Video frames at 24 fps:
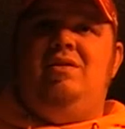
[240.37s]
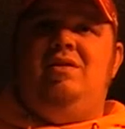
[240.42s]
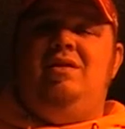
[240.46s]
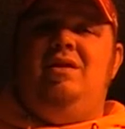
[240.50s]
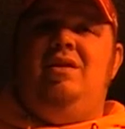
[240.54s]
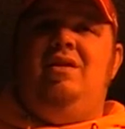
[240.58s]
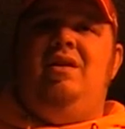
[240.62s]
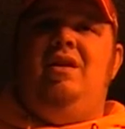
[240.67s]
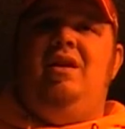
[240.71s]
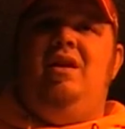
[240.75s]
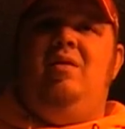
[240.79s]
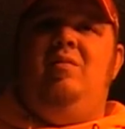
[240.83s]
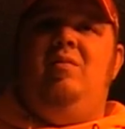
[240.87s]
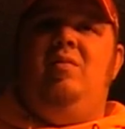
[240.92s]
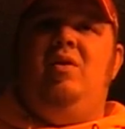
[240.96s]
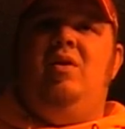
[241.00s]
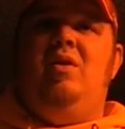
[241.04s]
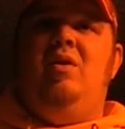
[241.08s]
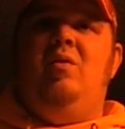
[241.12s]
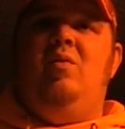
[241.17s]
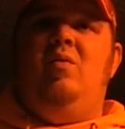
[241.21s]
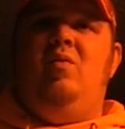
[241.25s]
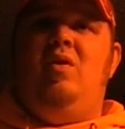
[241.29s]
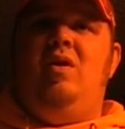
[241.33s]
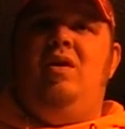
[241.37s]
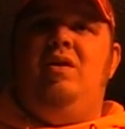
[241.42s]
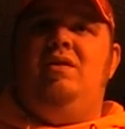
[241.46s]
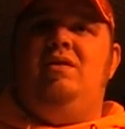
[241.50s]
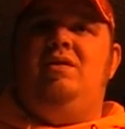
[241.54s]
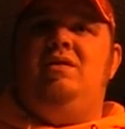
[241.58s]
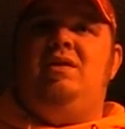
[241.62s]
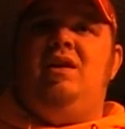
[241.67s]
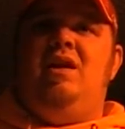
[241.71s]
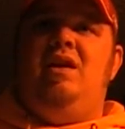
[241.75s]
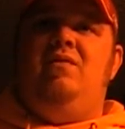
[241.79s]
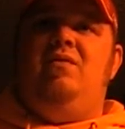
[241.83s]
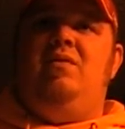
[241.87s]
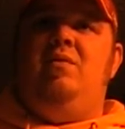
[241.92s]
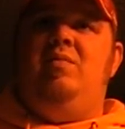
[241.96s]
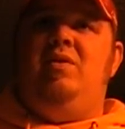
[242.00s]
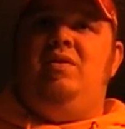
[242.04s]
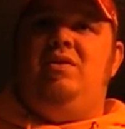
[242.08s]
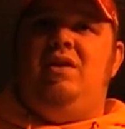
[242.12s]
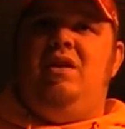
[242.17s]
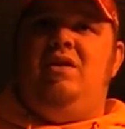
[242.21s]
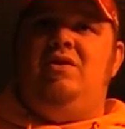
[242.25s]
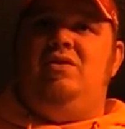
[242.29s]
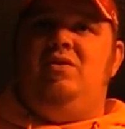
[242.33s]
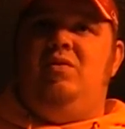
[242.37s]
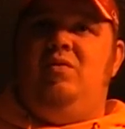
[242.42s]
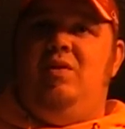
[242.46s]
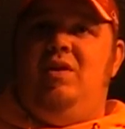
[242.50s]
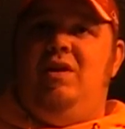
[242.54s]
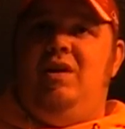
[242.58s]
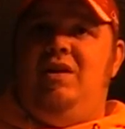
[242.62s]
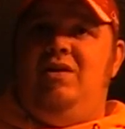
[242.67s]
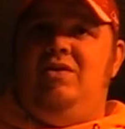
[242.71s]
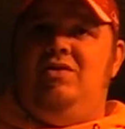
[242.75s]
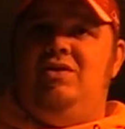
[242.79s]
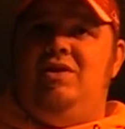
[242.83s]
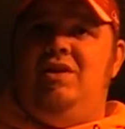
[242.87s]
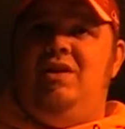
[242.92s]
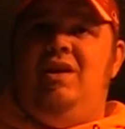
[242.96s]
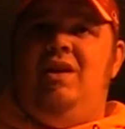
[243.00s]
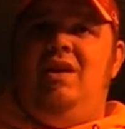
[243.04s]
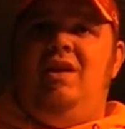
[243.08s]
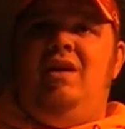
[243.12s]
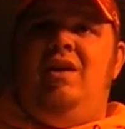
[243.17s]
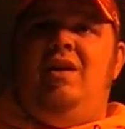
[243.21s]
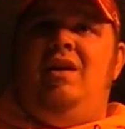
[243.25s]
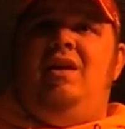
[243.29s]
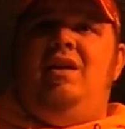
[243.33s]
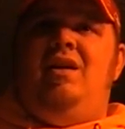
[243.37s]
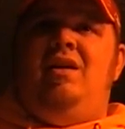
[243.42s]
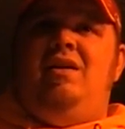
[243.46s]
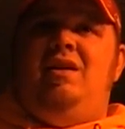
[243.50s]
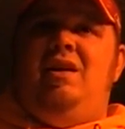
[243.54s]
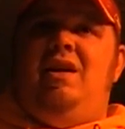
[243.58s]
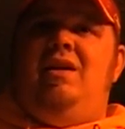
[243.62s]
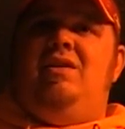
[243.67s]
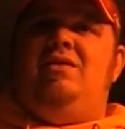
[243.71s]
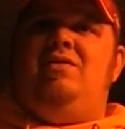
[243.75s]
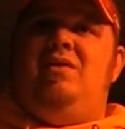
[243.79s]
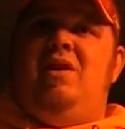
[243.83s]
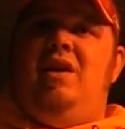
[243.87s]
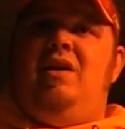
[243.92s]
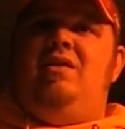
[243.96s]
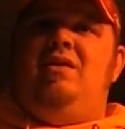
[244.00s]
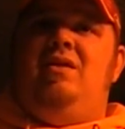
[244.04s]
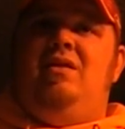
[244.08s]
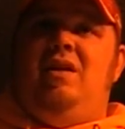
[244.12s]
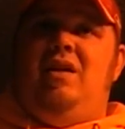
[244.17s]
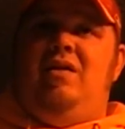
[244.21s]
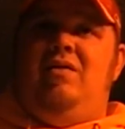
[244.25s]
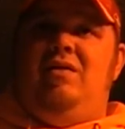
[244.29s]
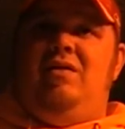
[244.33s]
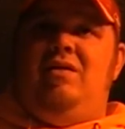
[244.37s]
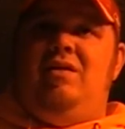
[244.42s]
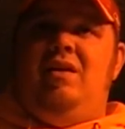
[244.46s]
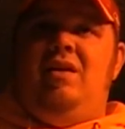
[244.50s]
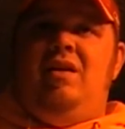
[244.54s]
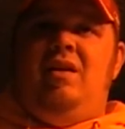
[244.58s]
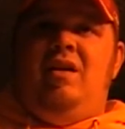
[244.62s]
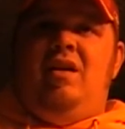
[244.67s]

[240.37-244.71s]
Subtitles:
the #1 state for potential wind energy, yet is ranked 11th.